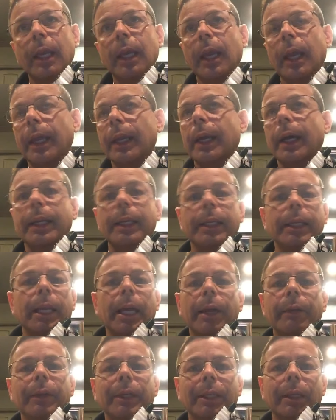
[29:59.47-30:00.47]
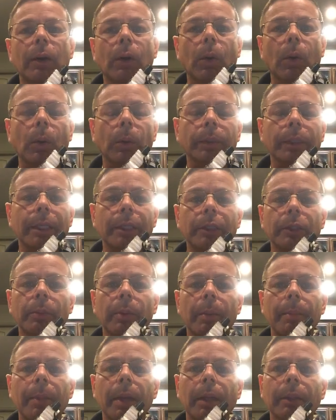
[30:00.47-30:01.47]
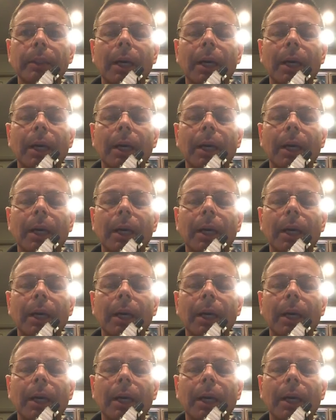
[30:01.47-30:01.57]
and I didn't have any coal taste in my mouth.